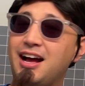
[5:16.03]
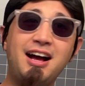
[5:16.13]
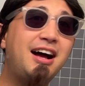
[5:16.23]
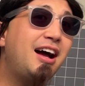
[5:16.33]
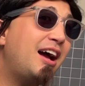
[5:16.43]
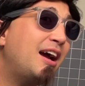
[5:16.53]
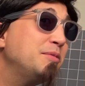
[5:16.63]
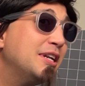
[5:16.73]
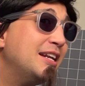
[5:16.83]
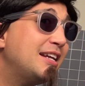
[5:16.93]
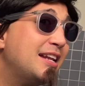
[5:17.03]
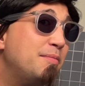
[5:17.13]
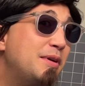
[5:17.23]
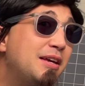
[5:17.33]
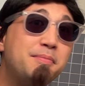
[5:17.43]
I'm gonna nickname
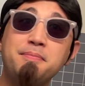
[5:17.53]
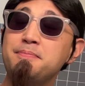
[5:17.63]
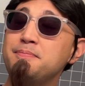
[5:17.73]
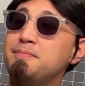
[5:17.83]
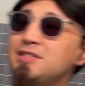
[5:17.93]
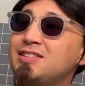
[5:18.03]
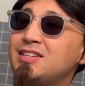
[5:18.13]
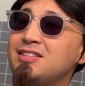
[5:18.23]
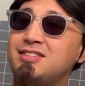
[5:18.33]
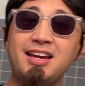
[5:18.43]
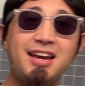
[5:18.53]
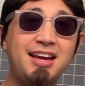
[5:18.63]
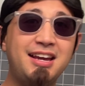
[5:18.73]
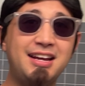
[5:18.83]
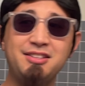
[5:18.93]
him
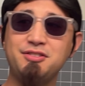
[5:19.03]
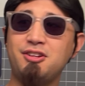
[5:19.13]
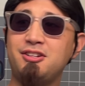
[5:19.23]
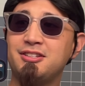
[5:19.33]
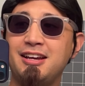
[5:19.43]
Sensei Insult, I